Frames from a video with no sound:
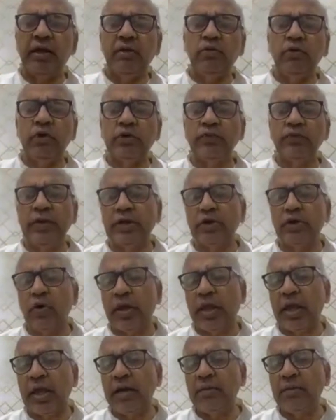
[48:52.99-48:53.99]
What we are
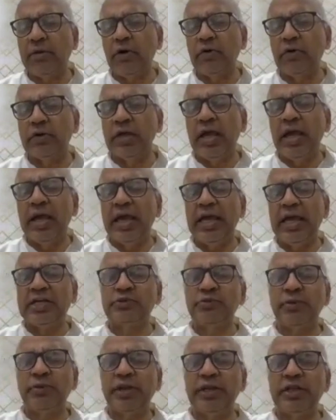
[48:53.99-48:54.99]
talking about,
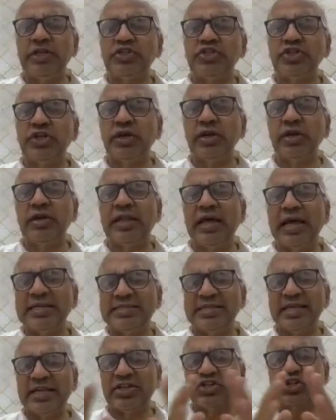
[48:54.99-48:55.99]
experiential
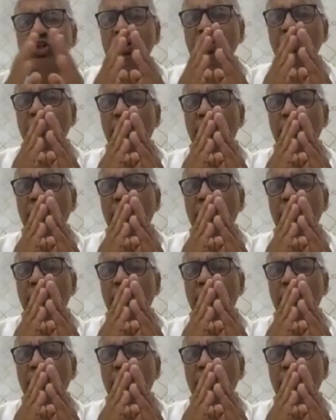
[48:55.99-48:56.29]
dissection